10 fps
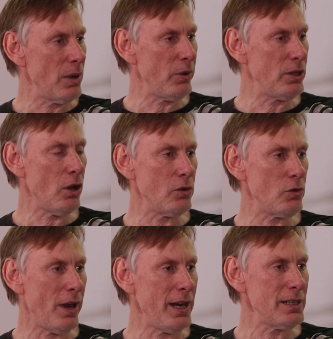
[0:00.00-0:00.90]
But we
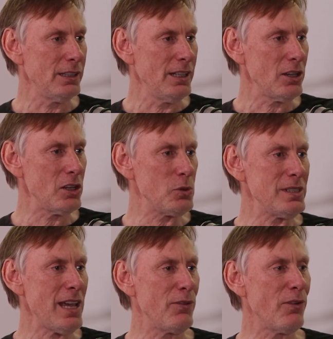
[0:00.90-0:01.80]
don't, right? Because we
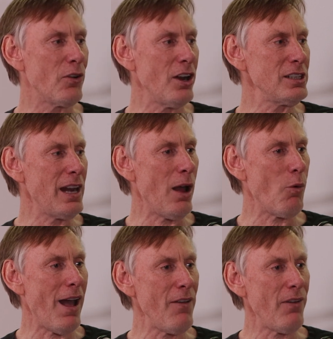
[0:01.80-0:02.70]
take for granted our
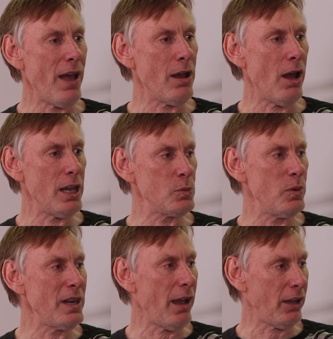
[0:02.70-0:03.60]
wife, our
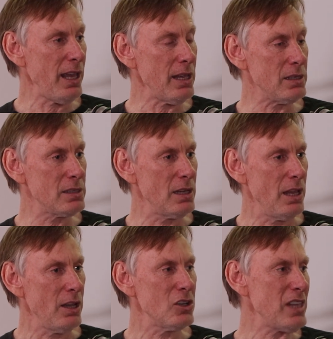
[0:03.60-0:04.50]
husband, our kids,
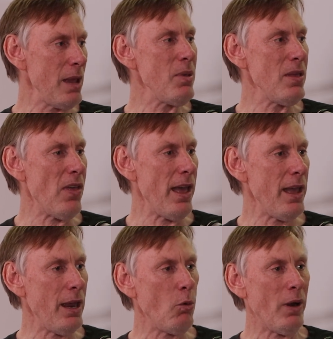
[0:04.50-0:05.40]
because they'd be
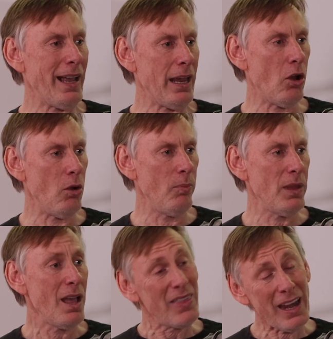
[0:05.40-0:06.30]
there when I get home.
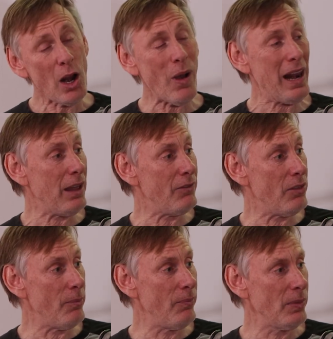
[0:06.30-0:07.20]
They know I love
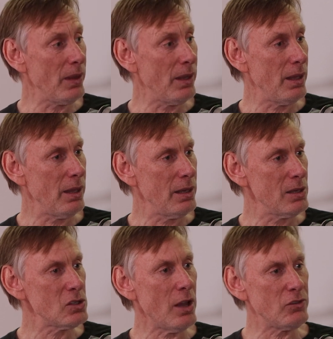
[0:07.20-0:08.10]
them.
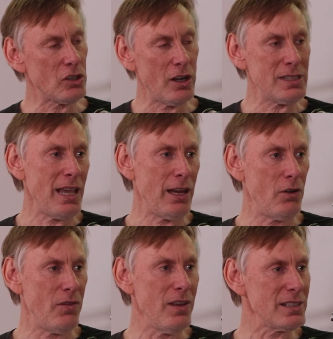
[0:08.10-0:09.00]
So I've just got to take
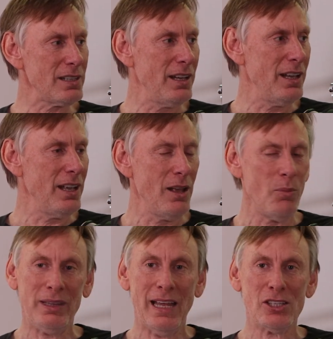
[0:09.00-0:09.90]
care of this.
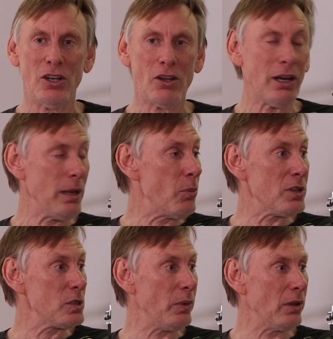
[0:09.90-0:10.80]
But that's not a godly
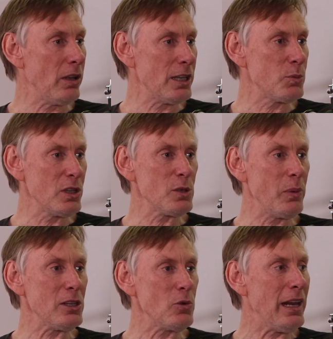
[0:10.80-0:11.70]
principle. God's
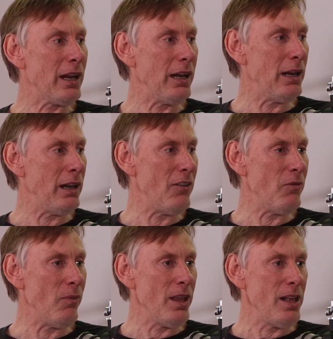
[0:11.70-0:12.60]
principle is really clear.
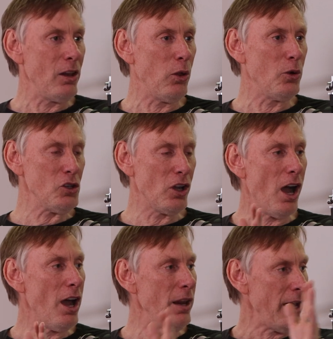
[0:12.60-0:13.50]
Love Lord your
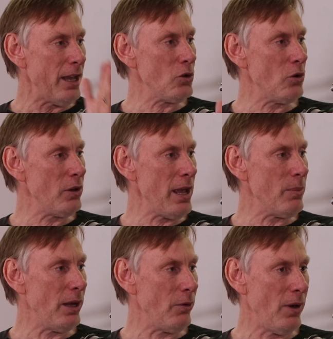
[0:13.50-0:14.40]
God and your
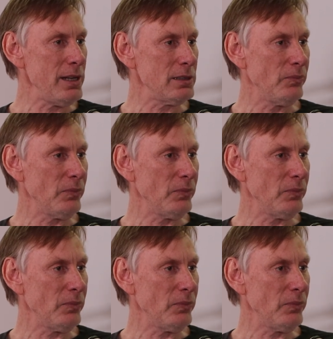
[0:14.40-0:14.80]
neighbor, right?